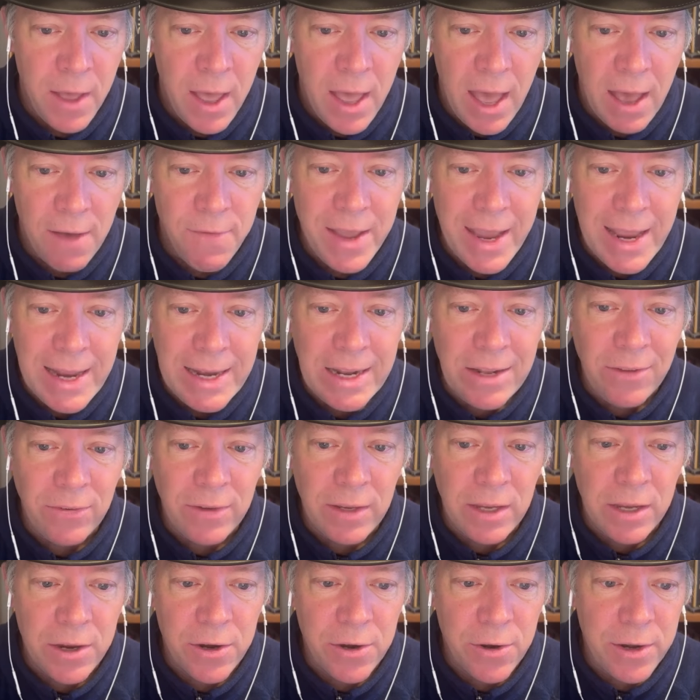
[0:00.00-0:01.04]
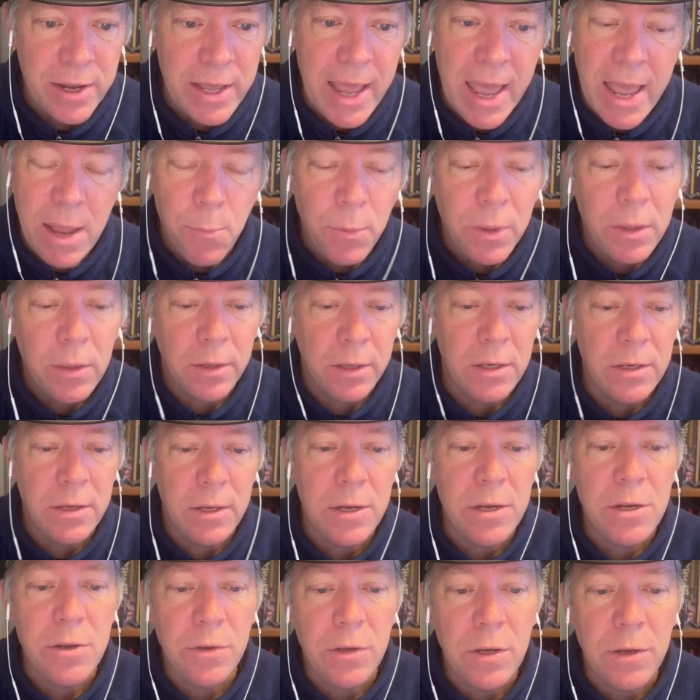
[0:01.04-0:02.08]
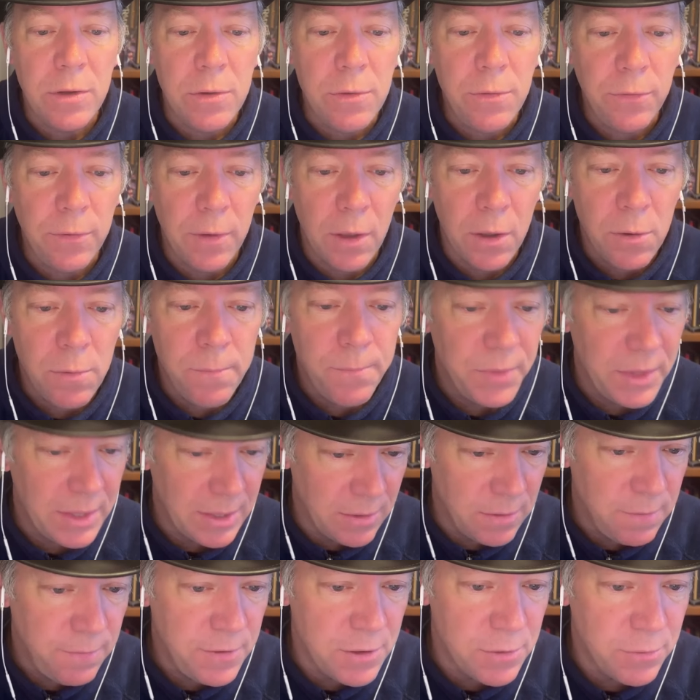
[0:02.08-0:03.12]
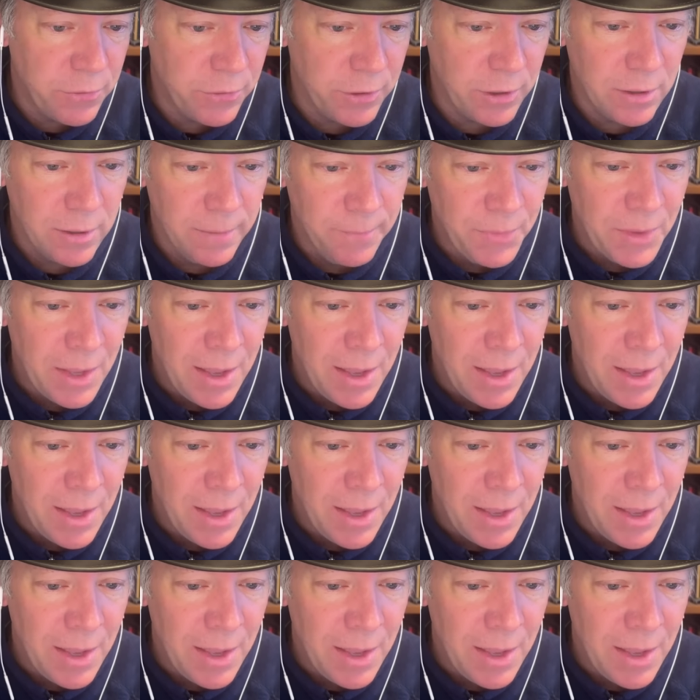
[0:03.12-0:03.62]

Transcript: have aided security and will continue to do so in the future.